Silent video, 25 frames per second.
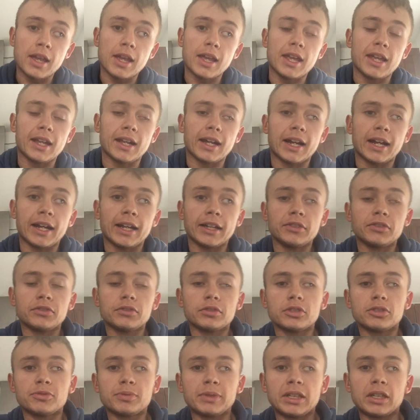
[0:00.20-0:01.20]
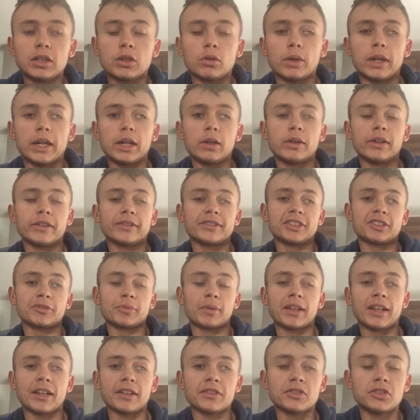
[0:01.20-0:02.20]
Hey guys, so it's been quite a while since
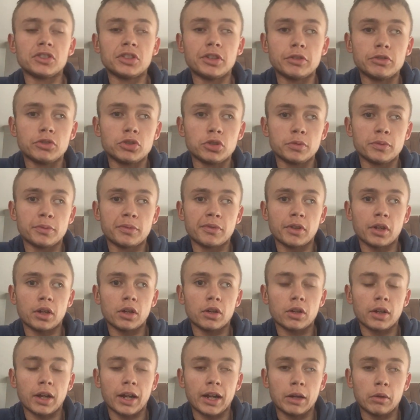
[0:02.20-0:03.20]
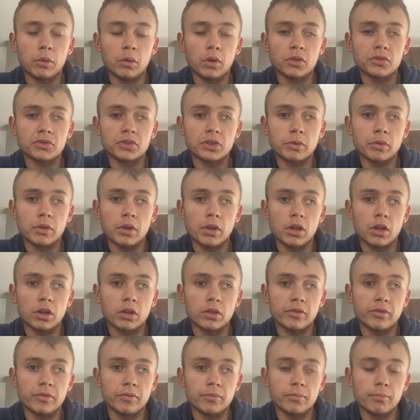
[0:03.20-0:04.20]
my last YouTube vlog. I was doing a lot
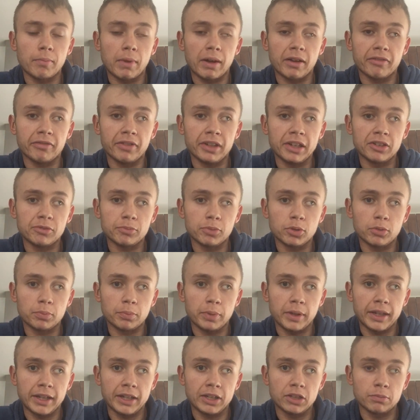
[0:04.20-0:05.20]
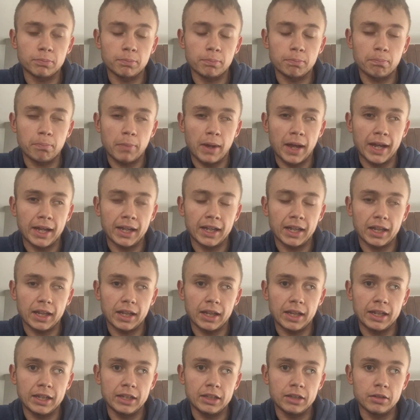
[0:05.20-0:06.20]
on my Facebook page back
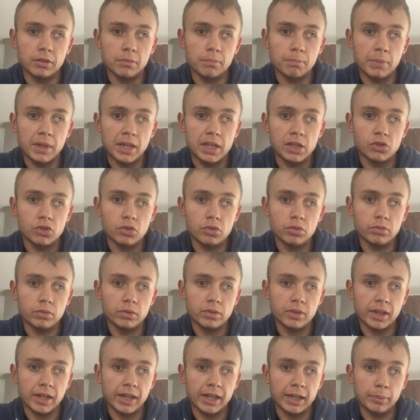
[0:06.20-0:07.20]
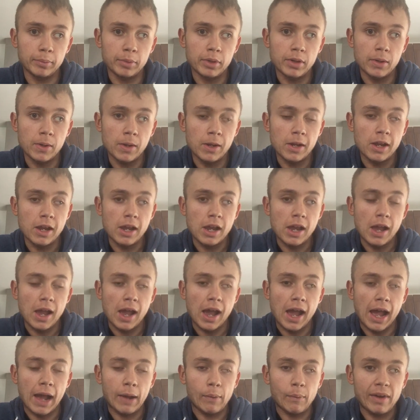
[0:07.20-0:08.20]
in May, June time.
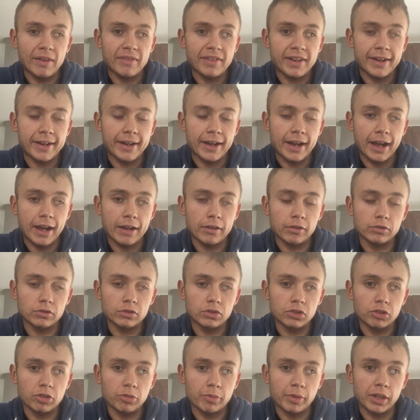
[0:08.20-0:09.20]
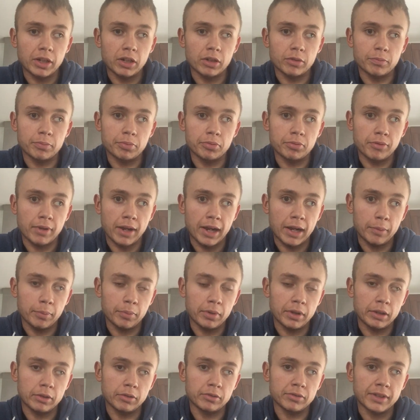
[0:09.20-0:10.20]
However, due to being on
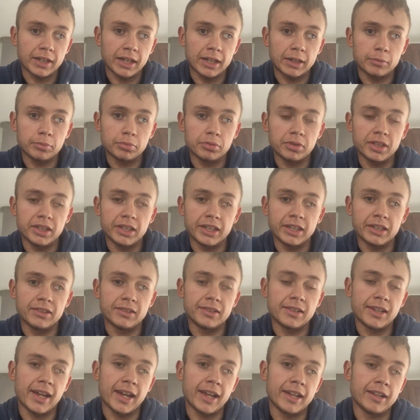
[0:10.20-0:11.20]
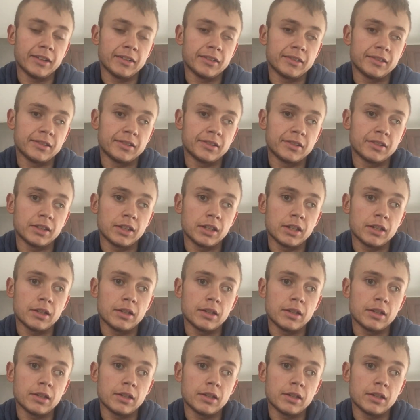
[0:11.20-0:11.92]
prep, it was getting pretty intense